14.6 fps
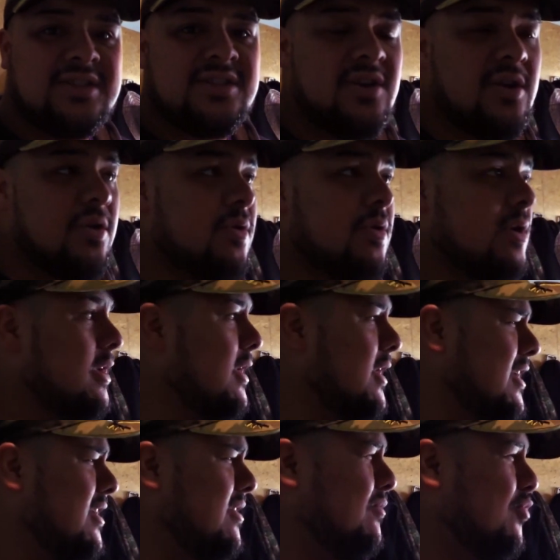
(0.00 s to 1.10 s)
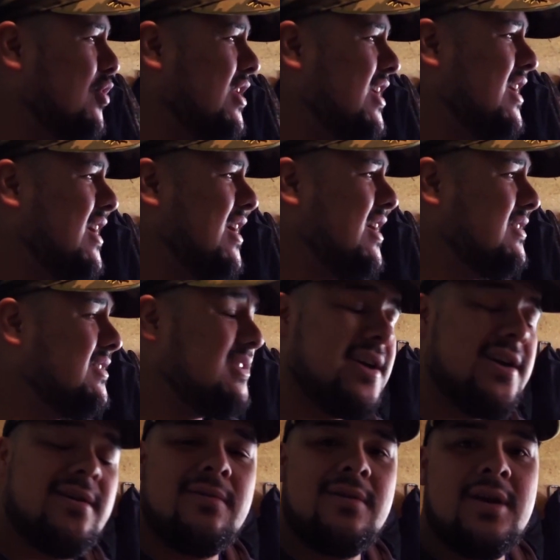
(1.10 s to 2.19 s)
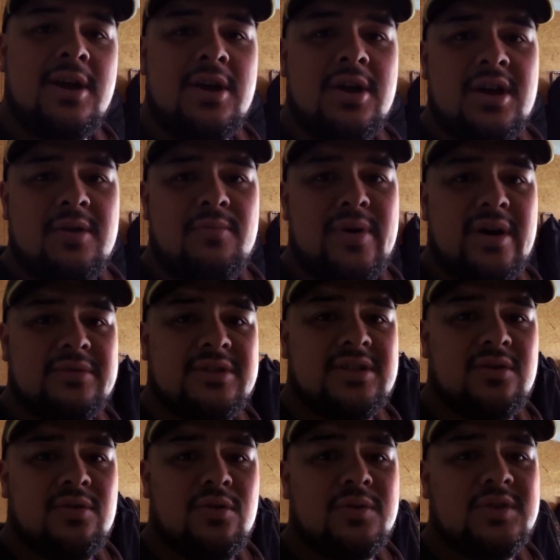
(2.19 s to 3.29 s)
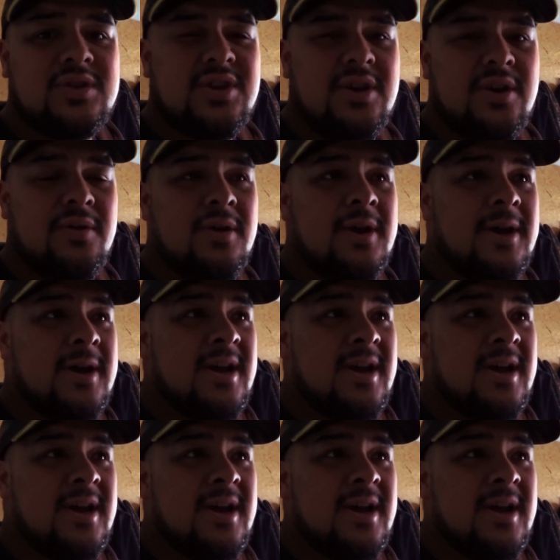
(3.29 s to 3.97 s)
So we are in town in Palmerston North, so